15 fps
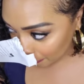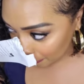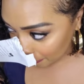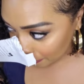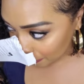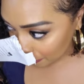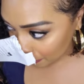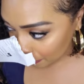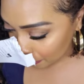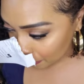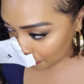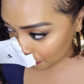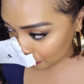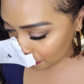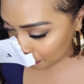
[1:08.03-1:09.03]

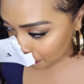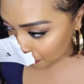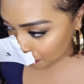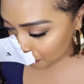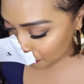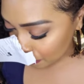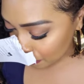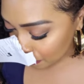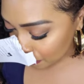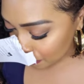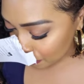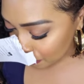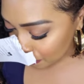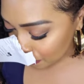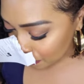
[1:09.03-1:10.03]

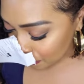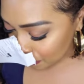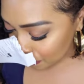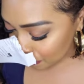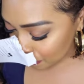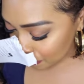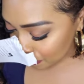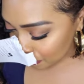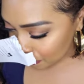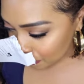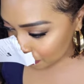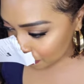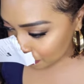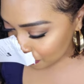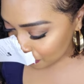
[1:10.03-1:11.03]

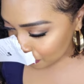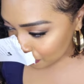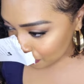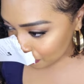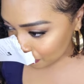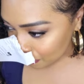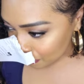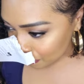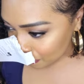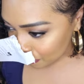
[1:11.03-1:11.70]
No one is speaking in this clip.